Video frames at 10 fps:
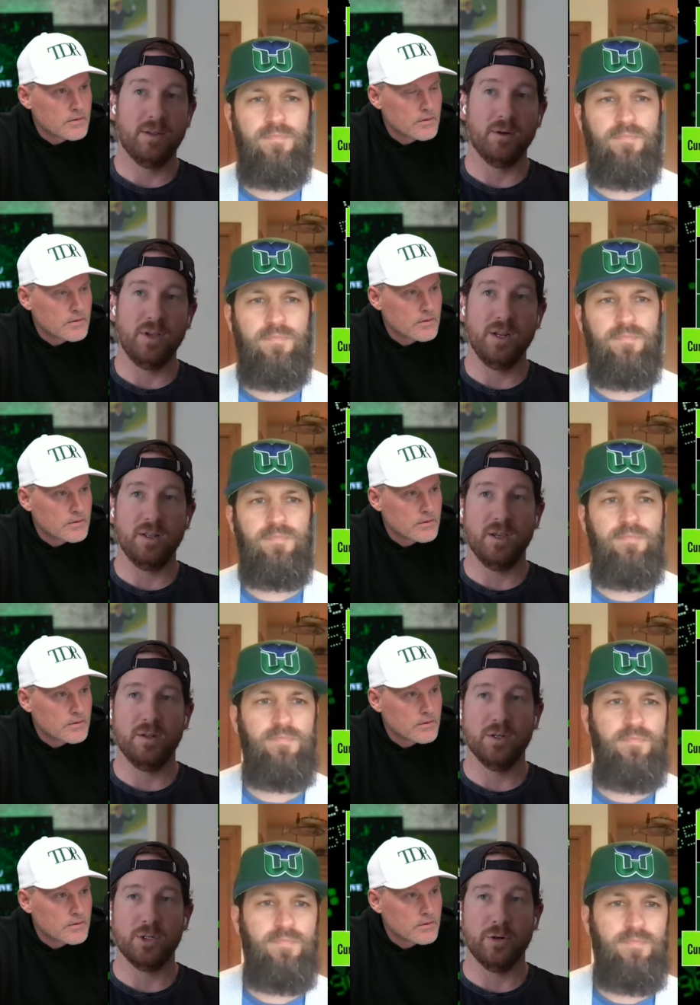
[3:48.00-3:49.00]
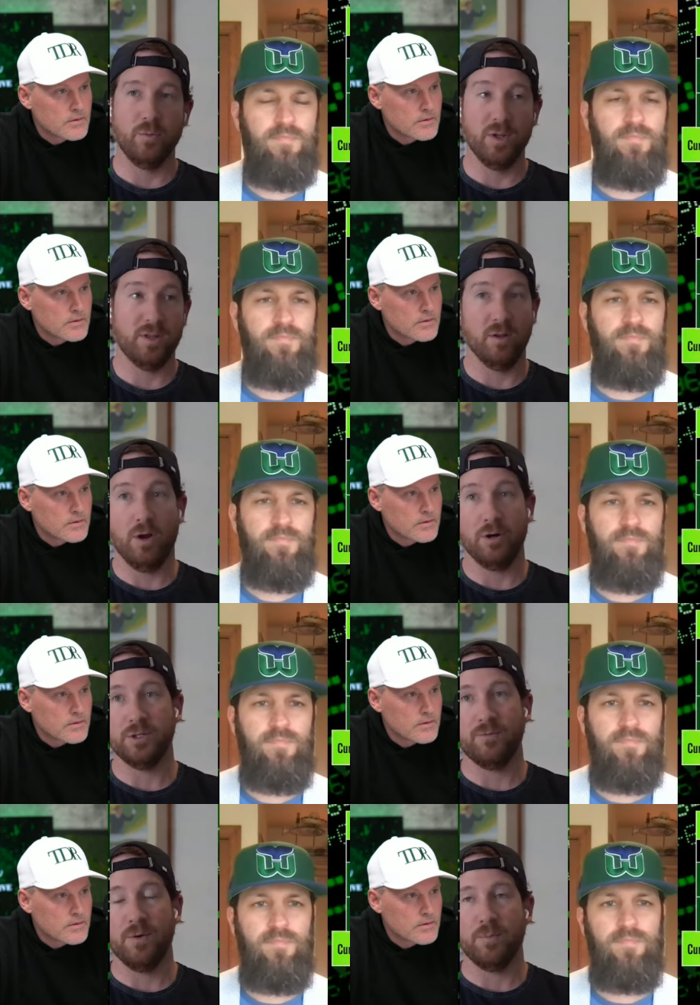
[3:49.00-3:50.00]
Speaker 1: leading the industry with the largest
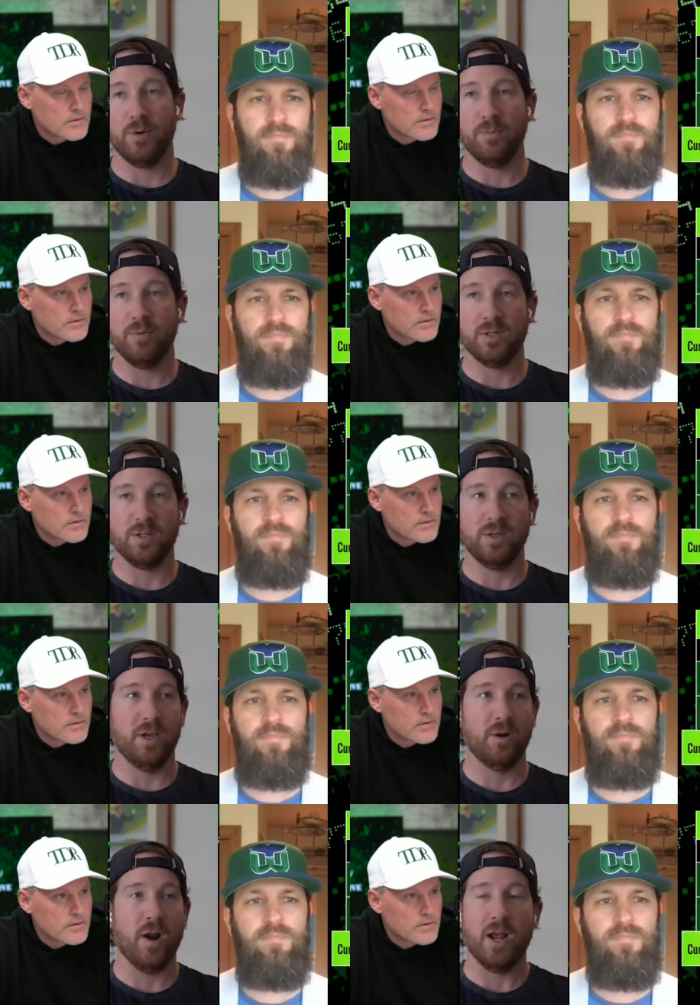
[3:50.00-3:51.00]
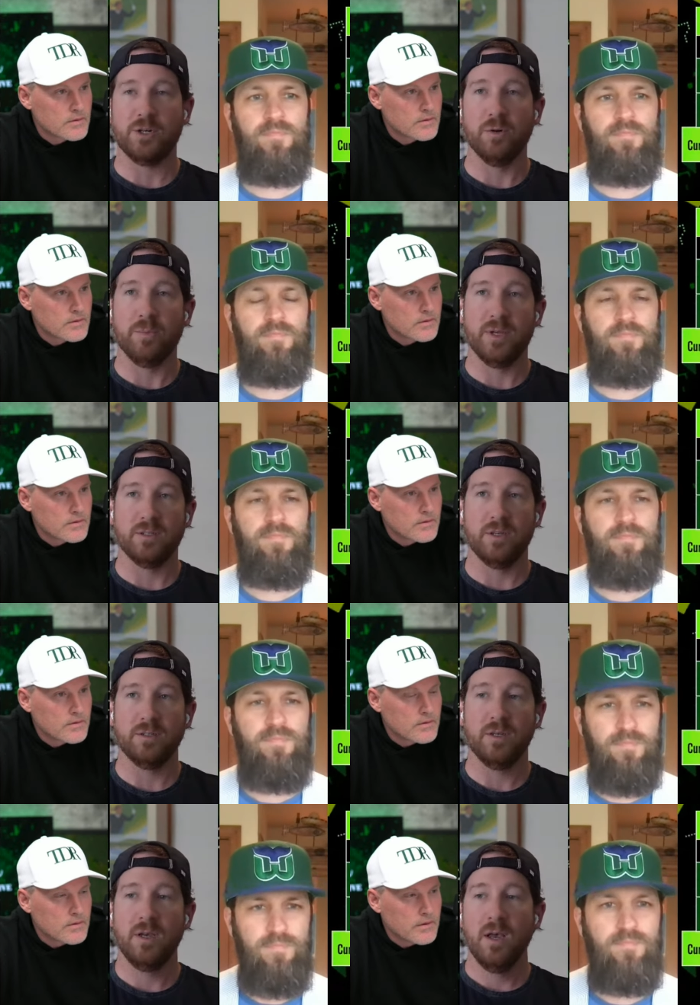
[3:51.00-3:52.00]
footprint plus the international business.
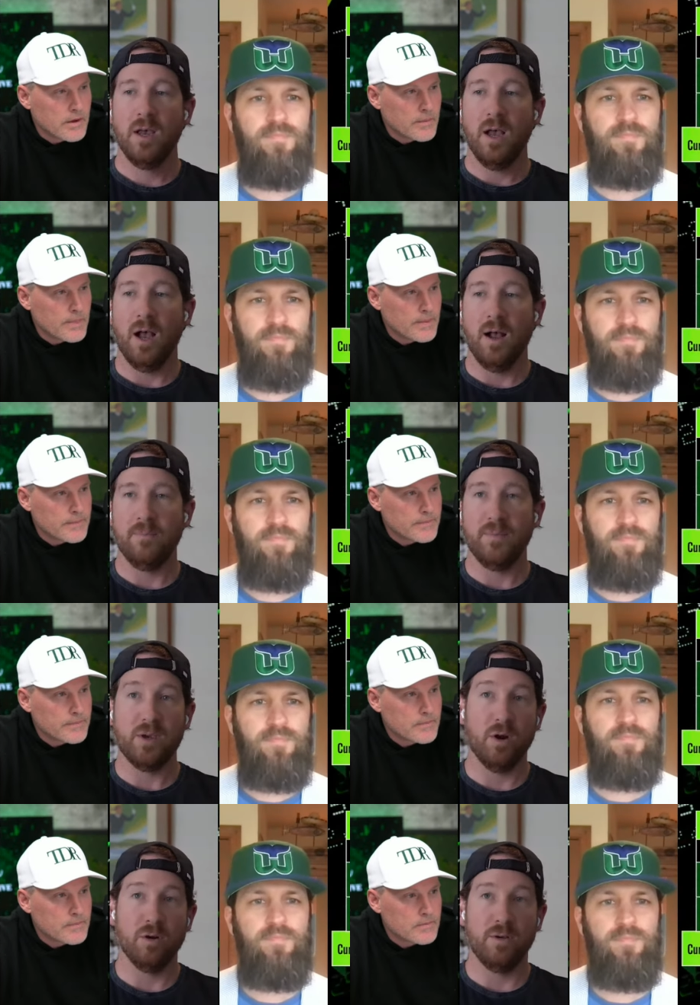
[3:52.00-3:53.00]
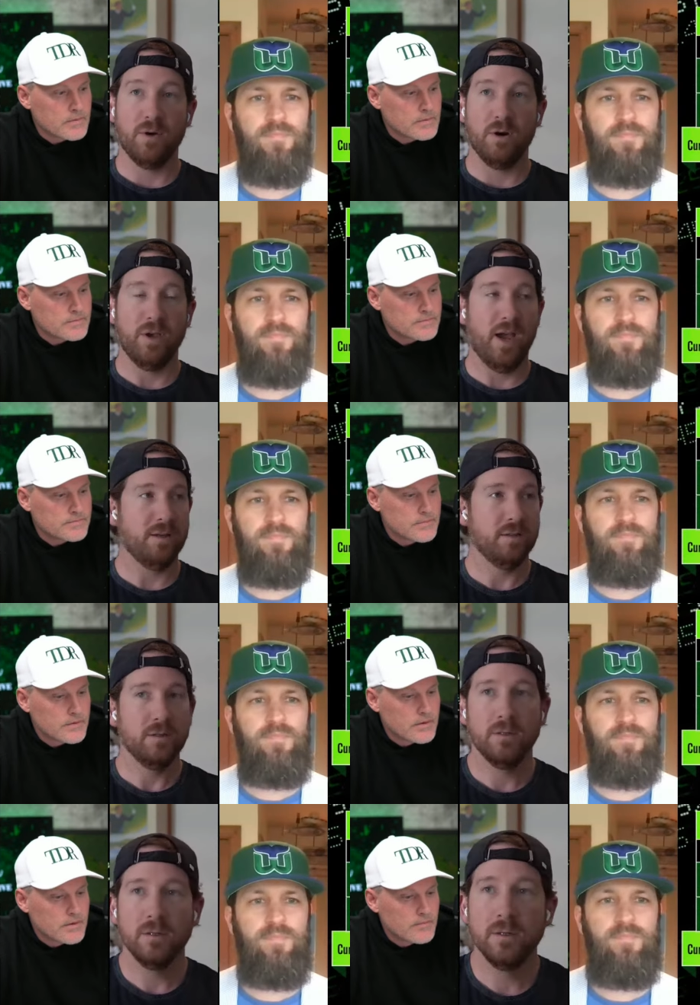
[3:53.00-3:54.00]
Yeah, um, that Curaleaf currently has.
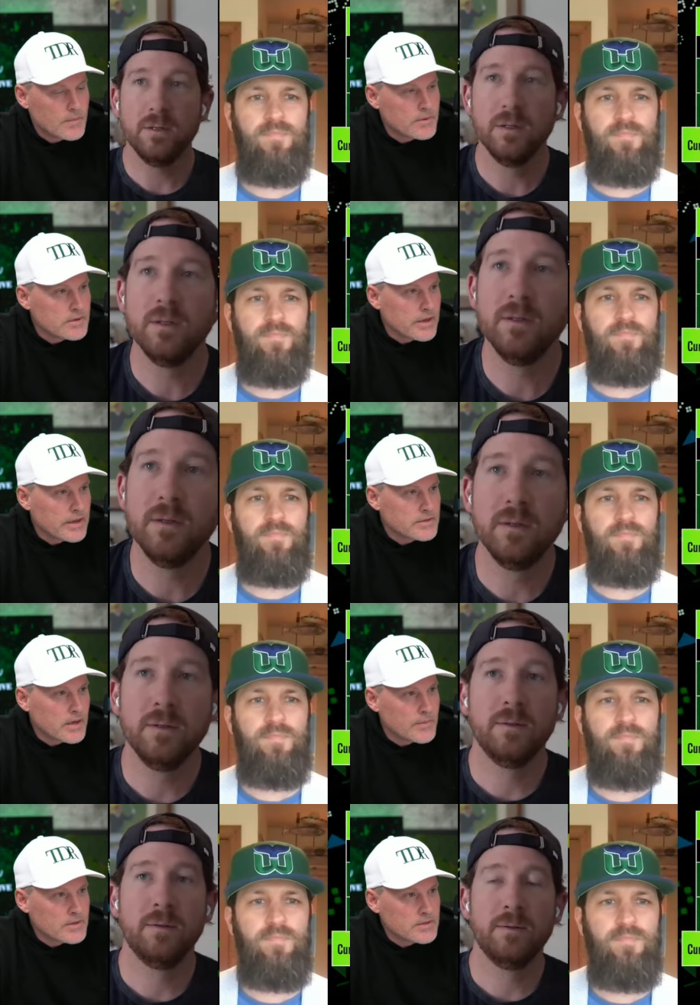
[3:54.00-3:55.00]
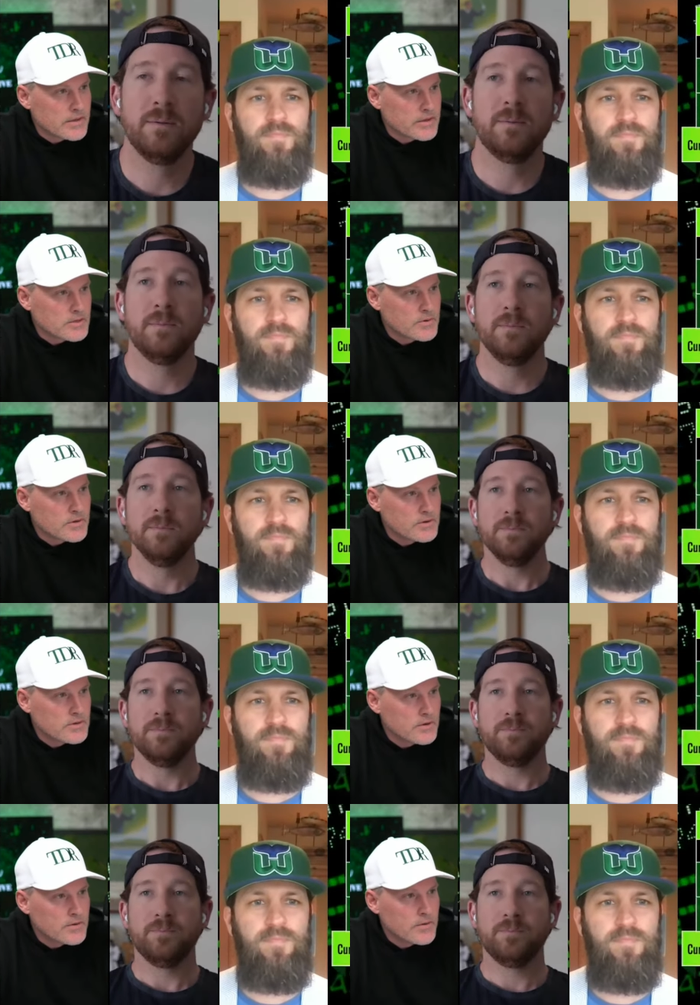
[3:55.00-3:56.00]
Speaker 2: Remember the days companies like this were doing two,
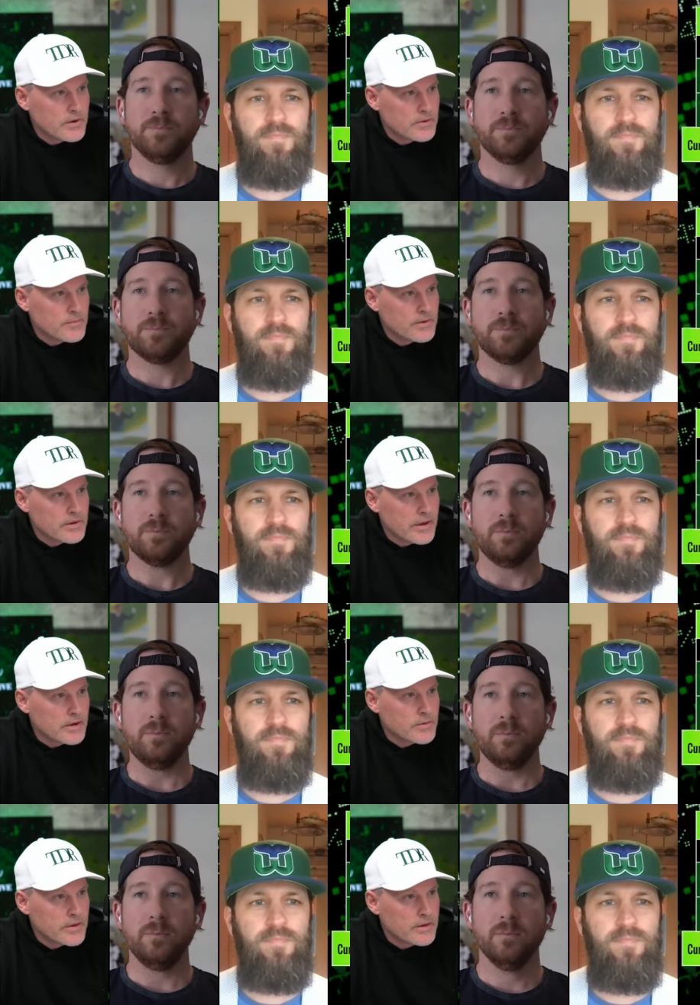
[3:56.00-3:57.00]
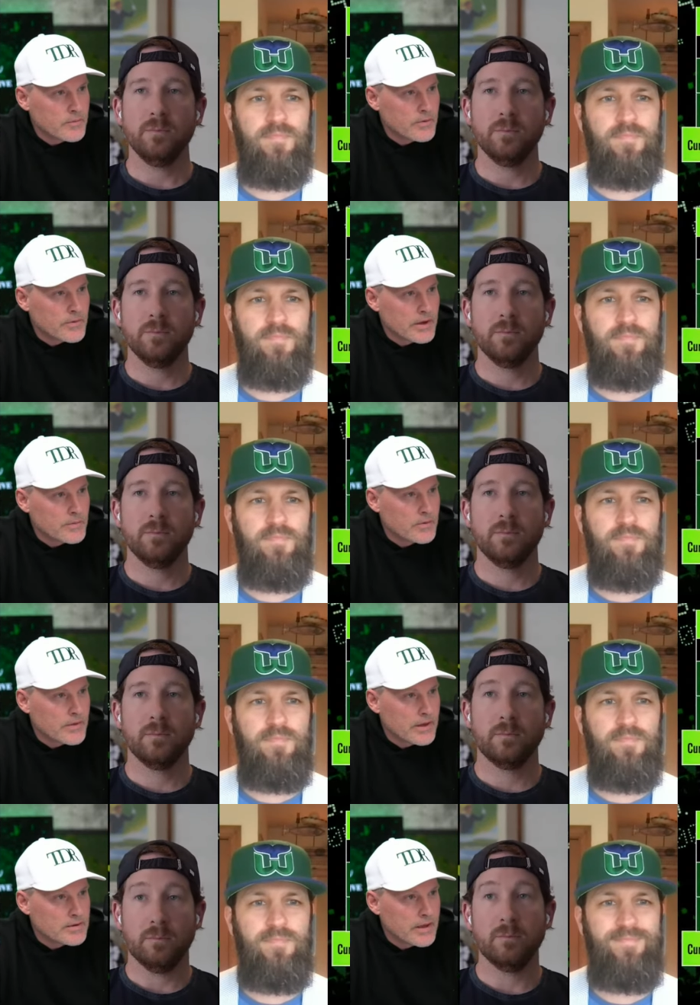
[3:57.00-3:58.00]
three hundred million annually, and we thought about
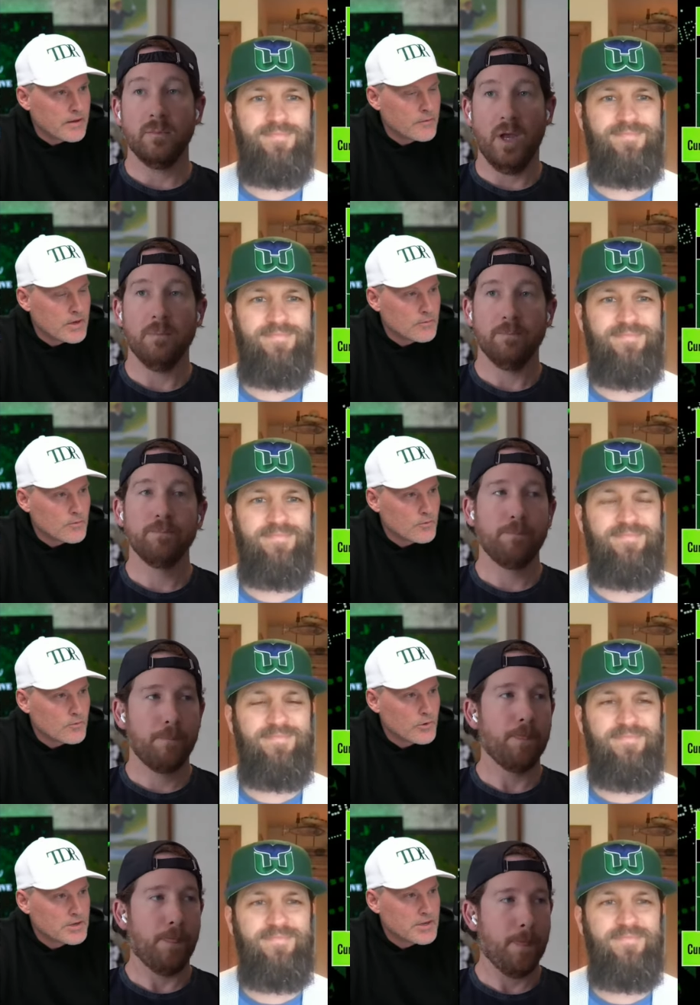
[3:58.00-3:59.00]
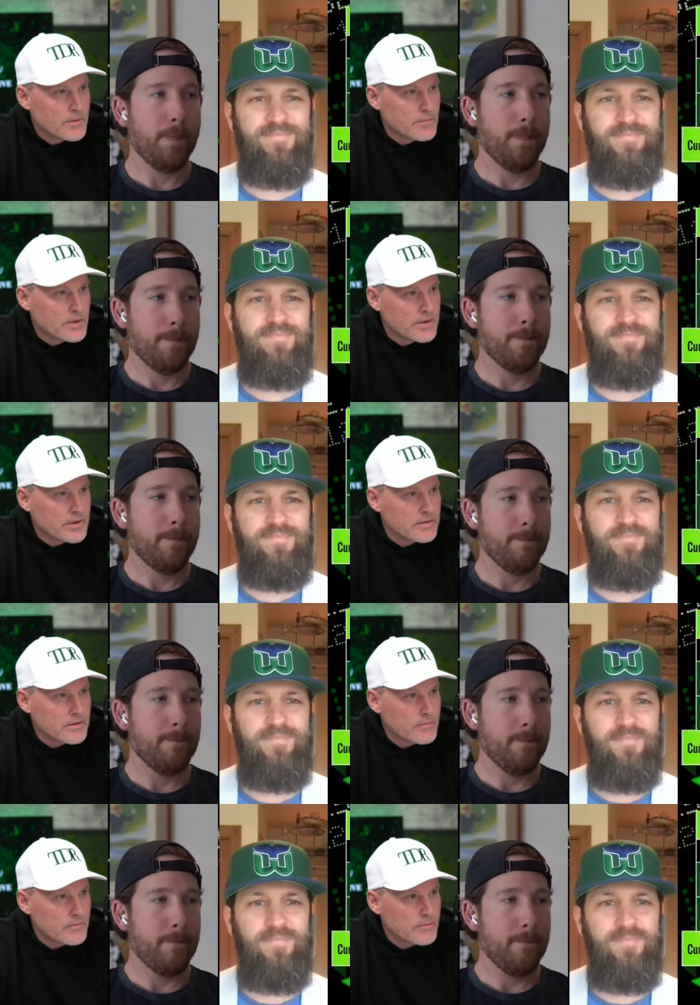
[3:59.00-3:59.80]
that day yeah. reaching a billion. We